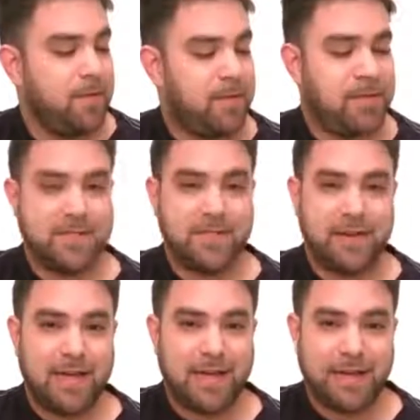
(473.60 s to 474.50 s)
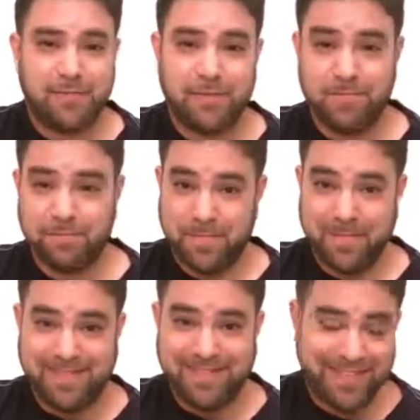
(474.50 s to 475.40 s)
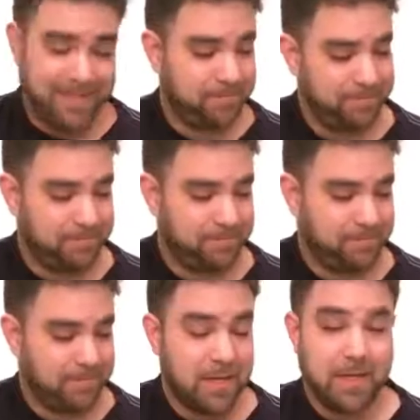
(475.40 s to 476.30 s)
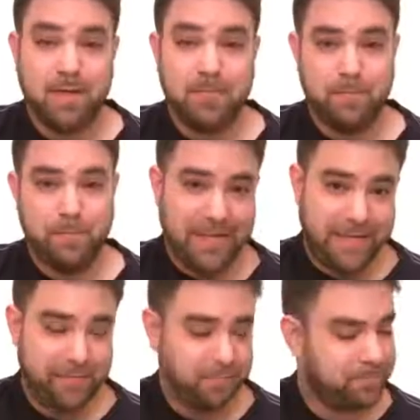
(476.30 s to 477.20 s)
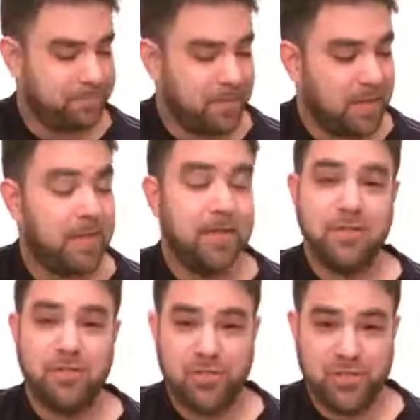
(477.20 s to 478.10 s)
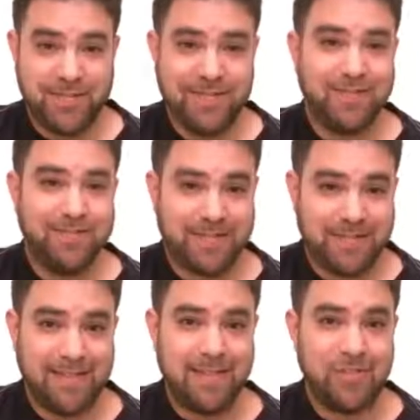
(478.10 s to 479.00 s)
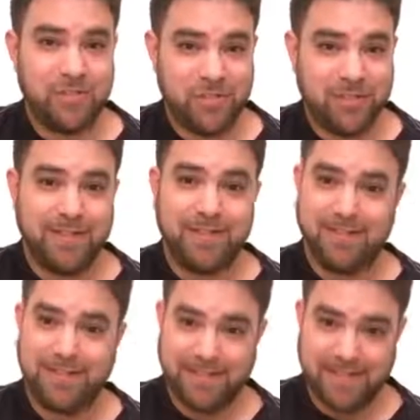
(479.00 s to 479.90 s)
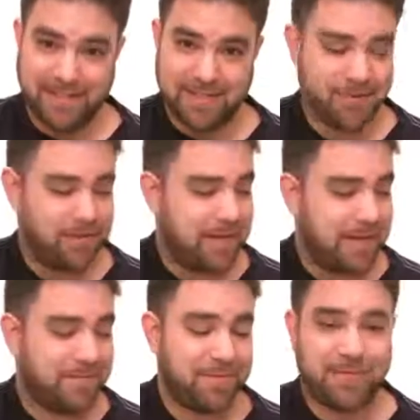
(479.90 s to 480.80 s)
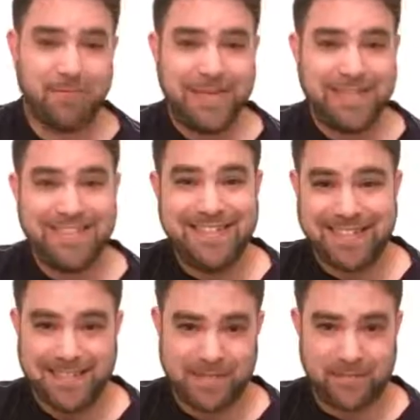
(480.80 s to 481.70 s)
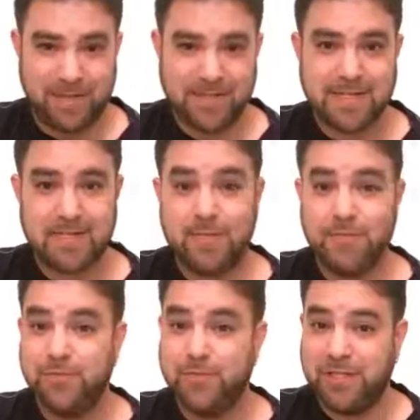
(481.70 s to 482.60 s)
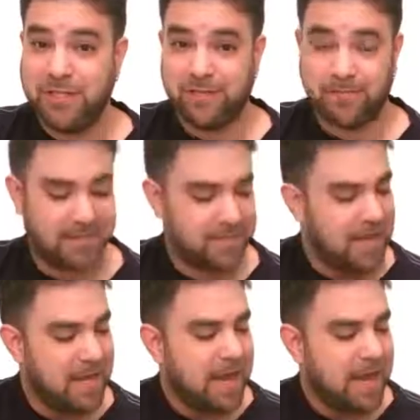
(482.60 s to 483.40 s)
Because you have D, B, G, D, G, D. So you have 3 D strings and 2 G strings.